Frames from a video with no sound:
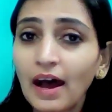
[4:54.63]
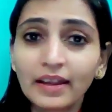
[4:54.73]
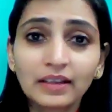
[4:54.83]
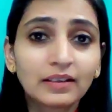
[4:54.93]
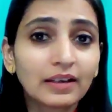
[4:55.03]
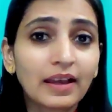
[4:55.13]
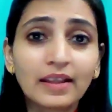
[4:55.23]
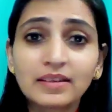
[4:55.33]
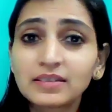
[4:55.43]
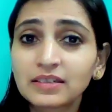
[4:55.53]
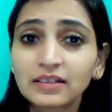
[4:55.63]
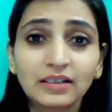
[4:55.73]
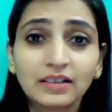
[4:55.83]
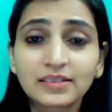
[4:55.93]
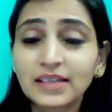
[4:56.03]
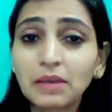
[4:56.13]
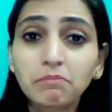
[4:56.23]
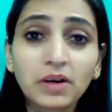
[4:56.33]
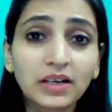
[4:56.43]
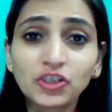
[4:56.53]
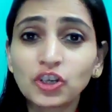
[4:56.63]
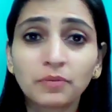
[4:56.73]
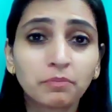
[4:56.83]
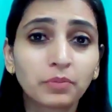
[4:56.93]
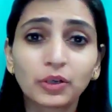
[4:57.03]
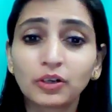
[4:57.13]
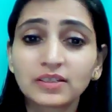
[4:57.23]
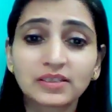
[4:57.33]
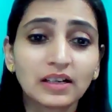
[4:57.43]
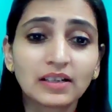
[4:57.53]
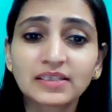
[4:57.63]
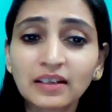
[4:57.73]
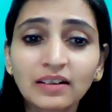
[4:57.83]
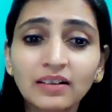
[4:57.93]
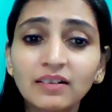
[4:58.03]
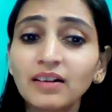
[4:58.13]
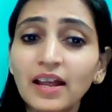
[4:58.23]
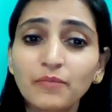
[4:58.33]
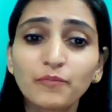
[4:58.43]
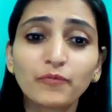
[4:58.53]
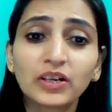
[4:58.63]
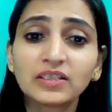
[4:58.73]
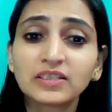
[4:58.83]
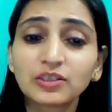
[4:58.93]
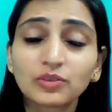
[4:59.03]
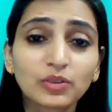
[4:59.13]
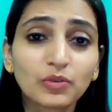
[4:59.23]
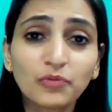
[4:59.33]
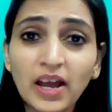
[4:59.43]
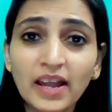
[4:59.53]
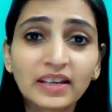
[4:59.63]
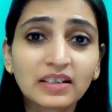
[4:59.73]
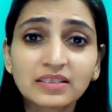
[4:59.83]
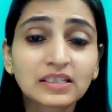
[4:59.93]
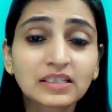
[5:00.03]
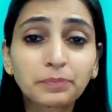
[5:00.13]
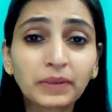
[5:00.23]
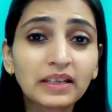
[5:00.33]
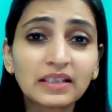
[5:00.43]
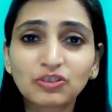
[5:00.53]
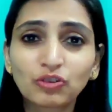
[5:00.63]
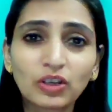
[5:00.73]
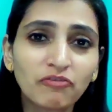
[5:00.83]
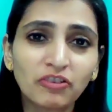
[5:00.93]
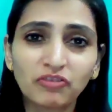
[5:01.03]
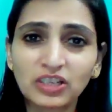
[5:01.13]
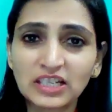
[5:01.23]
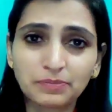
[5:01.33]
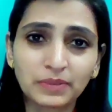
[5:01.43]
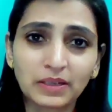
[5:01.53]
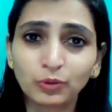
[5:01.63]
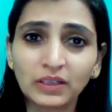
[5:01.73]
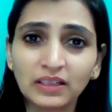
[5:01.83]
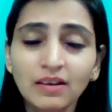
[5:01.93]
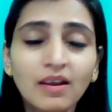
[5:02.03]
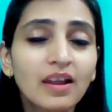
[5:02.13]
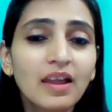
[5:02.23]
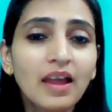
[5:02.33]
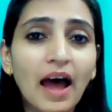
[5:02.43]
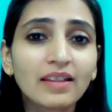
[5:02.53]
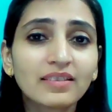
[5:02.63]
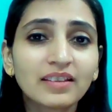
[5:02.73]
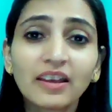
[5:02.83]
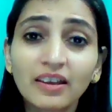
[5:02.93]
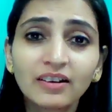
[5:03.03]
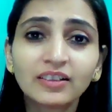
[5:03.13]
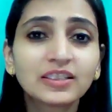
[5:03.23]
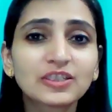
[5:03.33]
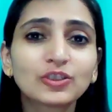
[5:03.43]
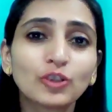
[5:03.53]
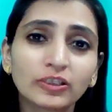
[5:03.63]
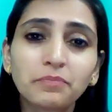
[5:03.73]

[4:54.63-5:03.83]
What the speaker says: I can't say much because Singer M1005, it is the speed is 350 SPM only. And here, this is not